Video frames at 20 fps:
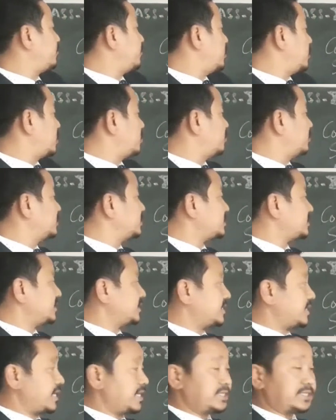hormone
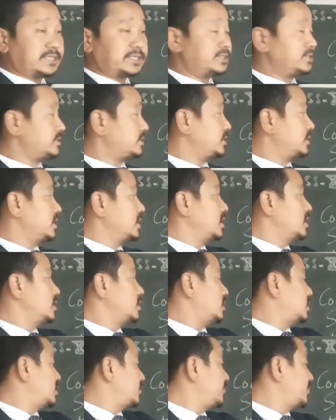secretions
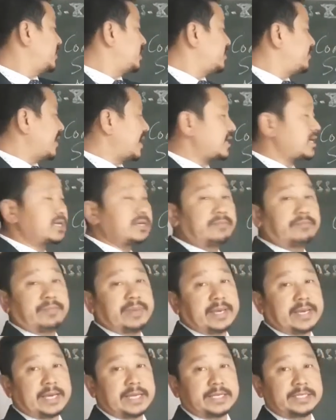or feedback
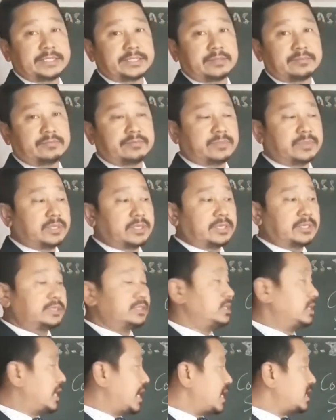mechanism,
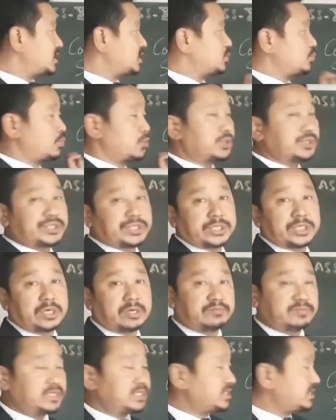the last portion
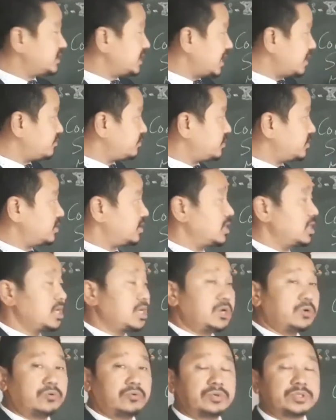of this chapter,
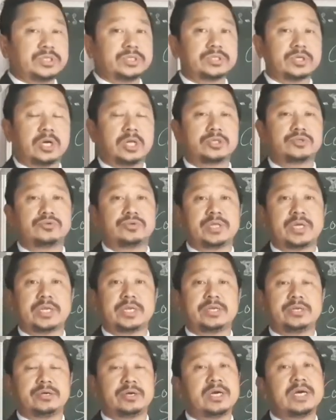which is also there
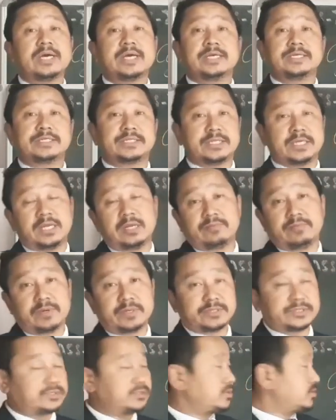in your
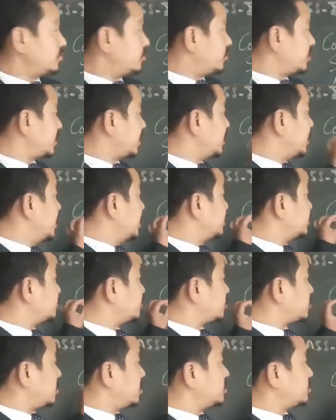syllabus. Okay, so
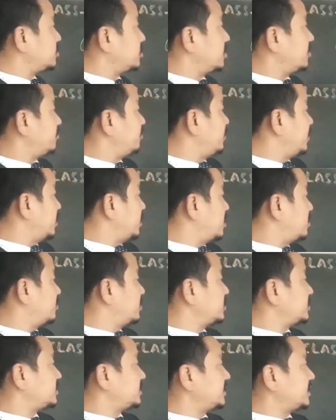control of hormone
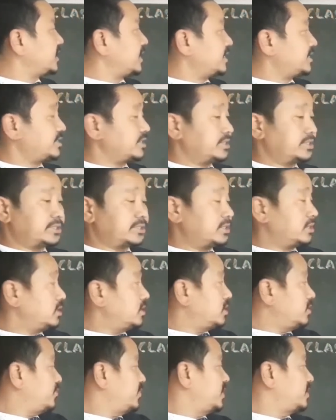secretions
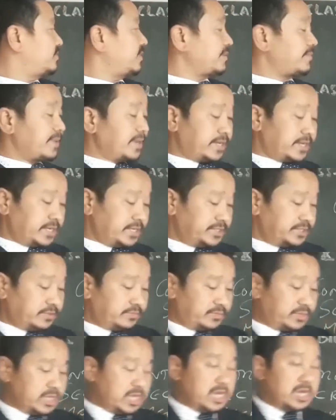or feedback mechanism.